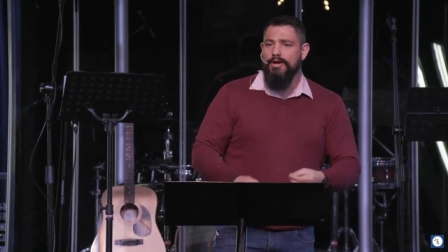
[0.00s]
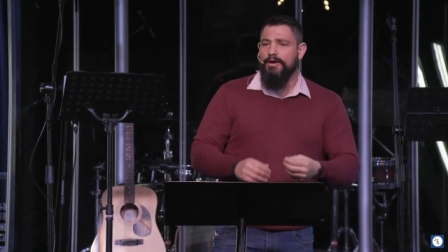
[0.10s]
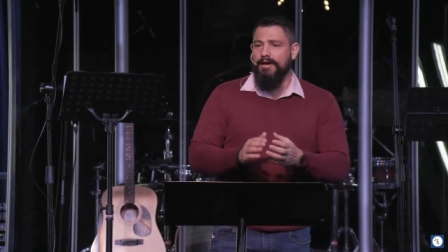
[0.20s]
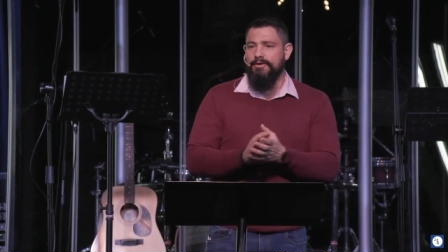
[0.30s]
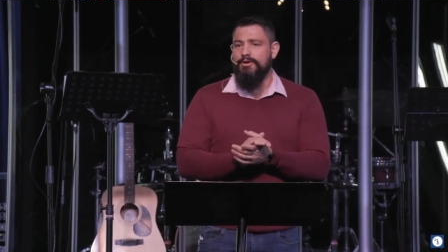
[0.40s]

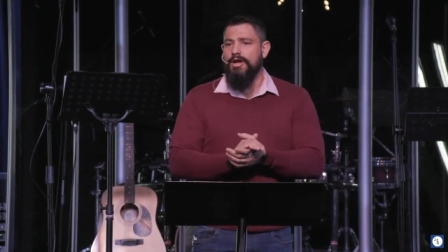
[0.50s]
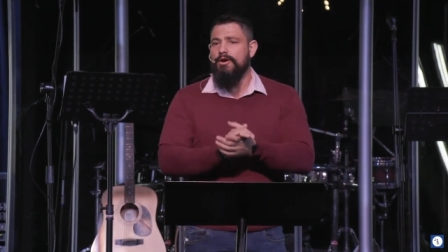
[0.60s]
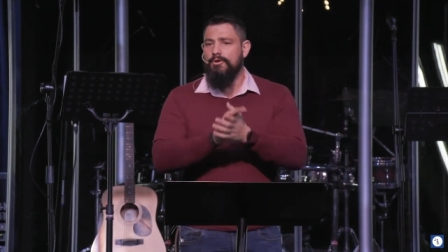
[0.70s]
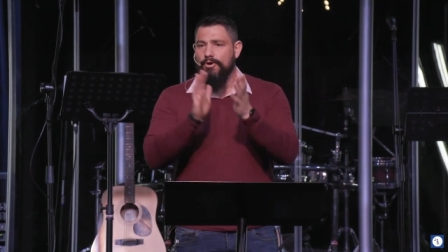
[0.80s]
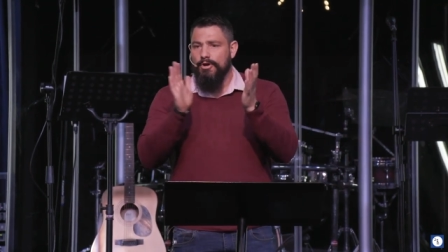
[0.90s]
uh, you
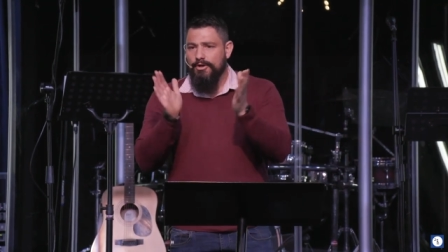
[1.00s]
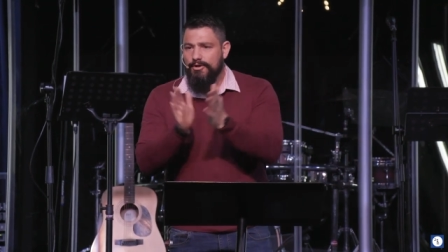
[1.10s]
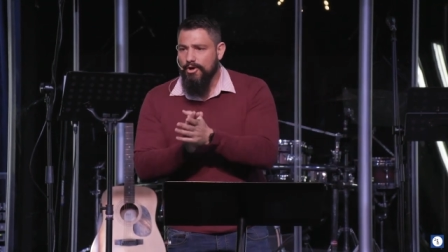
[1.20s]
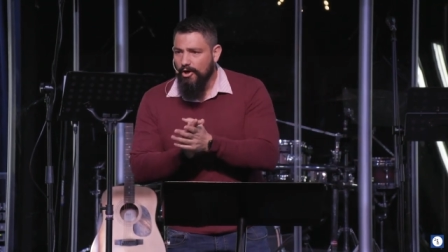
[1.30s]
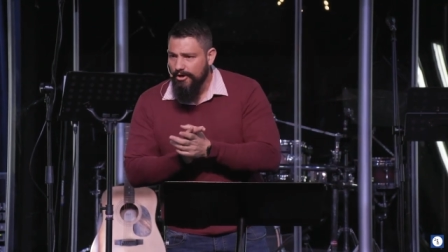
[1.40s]
know,
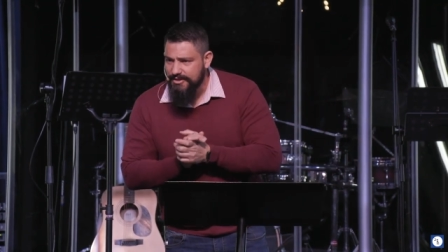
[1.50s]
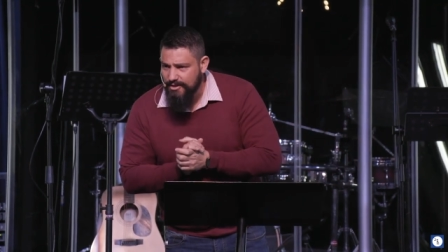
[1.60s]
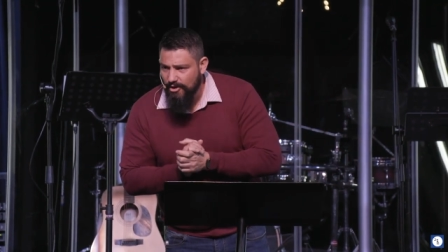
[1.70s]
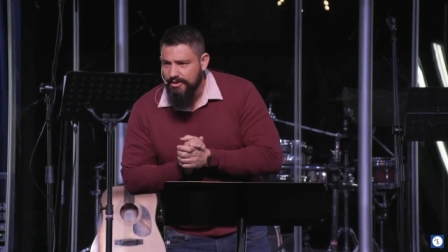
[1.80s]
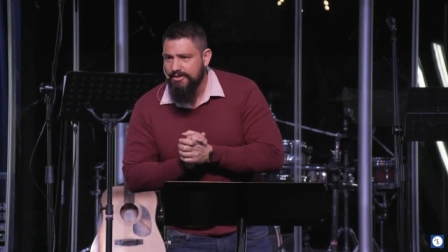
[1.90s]
God has
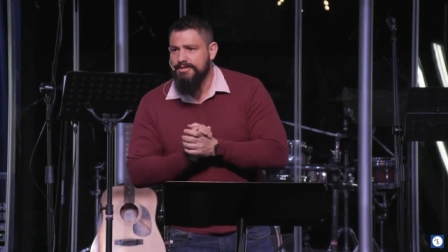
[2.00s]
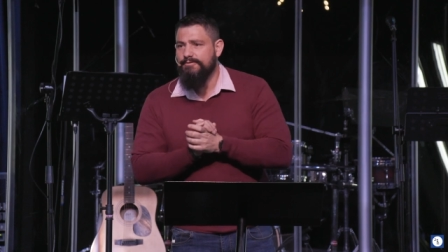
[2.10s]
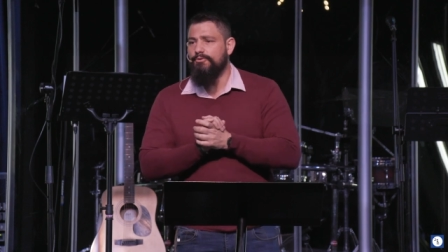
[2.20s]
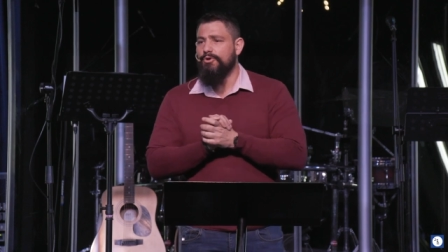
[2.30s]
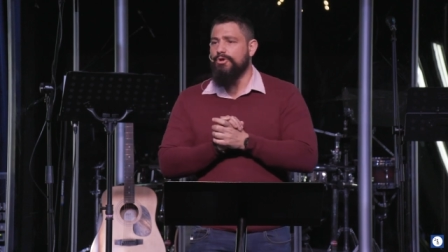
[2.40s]
got this
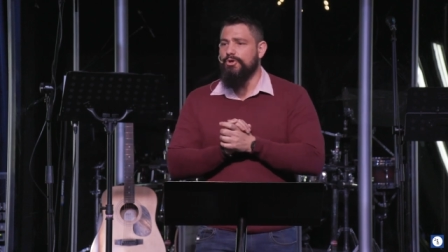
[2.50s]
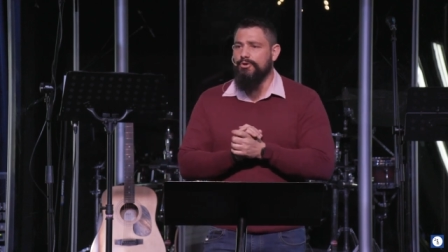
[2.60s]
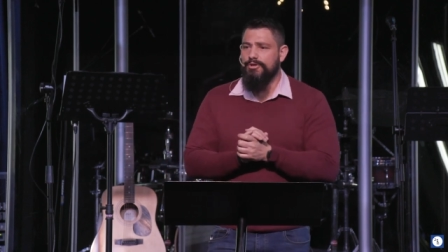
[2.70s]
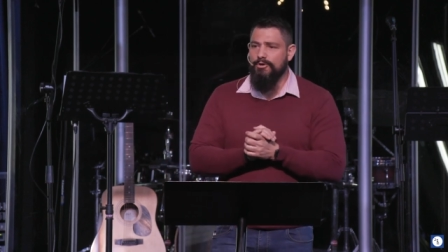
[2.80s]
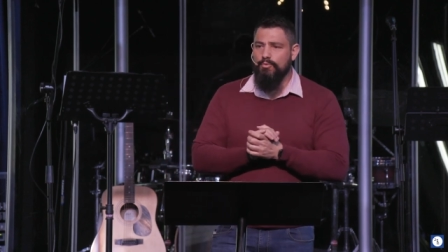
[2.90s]
for you,
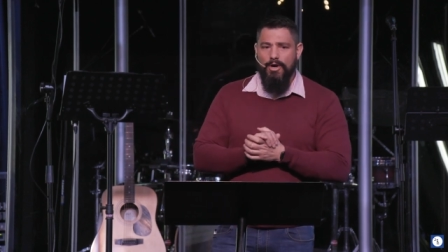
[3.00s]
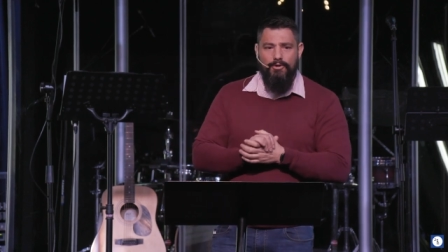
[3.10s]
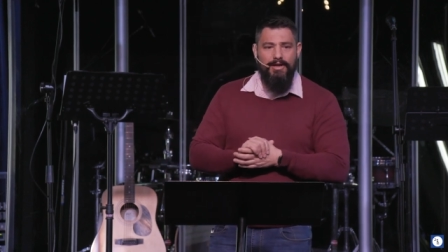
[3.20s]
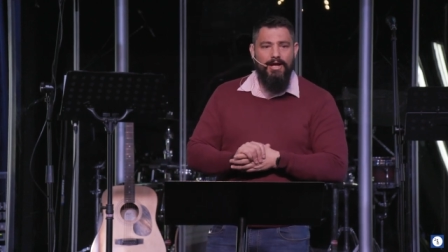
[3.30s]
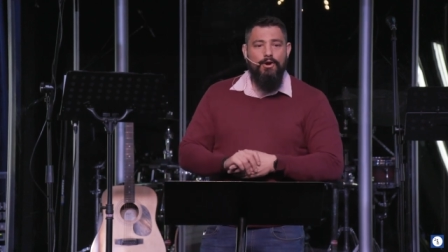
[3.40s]
don't
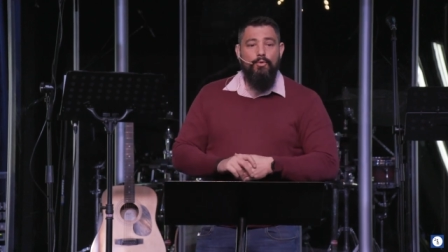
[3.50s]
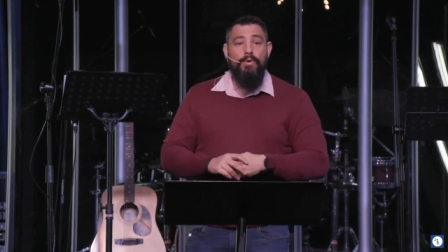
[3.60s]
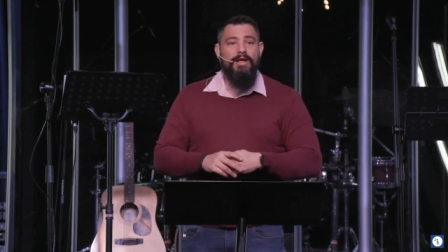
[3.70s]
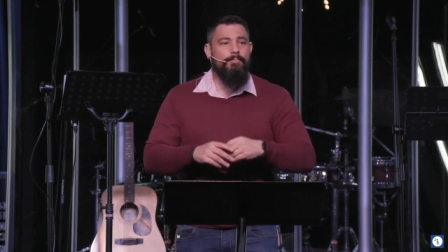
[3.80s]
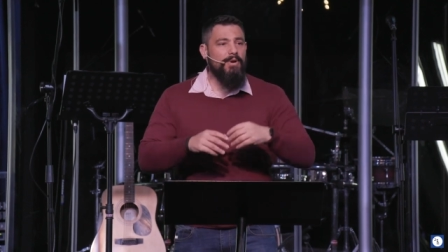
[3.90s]
worry.
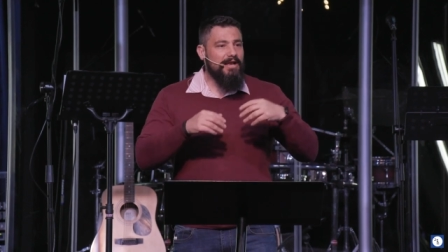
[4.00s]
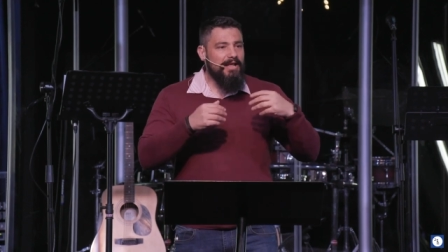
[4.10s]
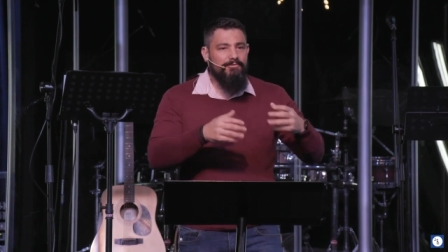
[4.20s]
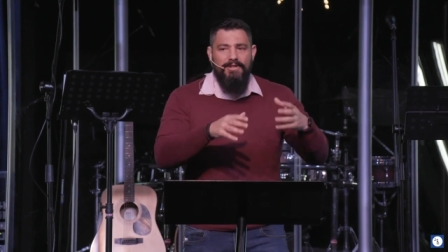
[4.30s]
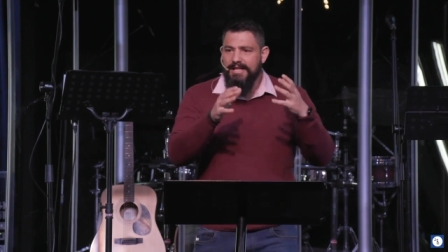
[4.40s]
We
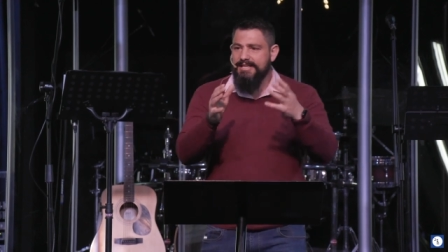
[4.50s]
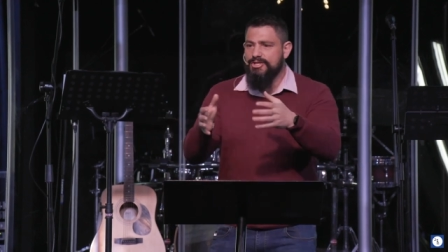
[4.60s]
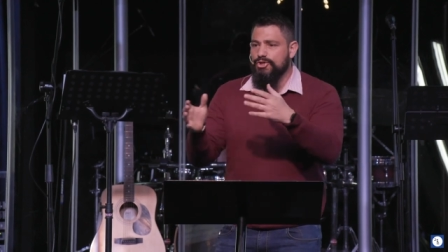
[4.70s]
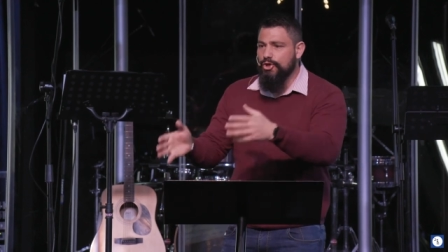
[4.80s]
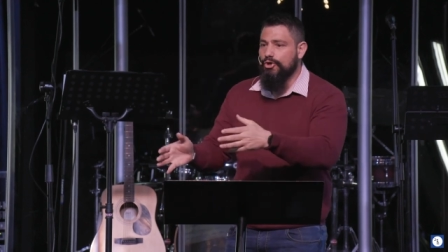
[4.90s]
believe that that's
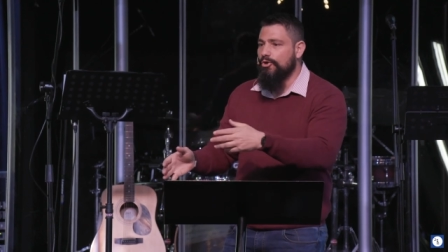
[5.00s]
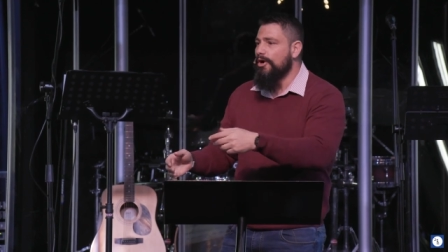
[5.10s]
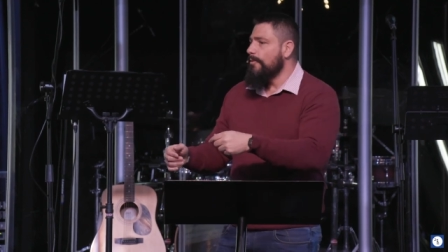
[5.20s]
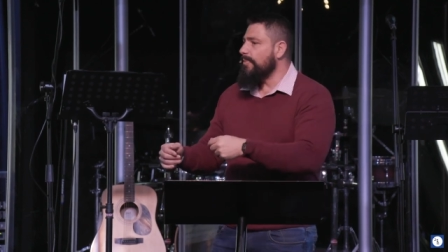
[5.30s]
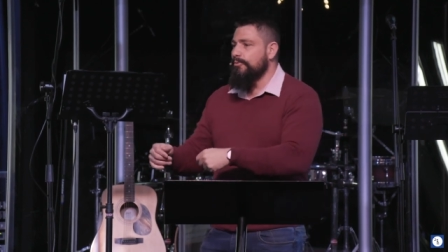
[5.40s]
true,
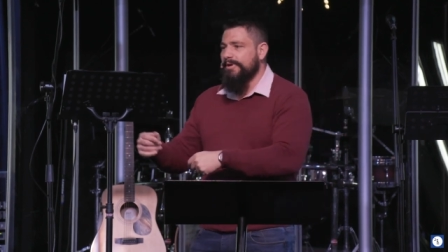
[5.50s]
but we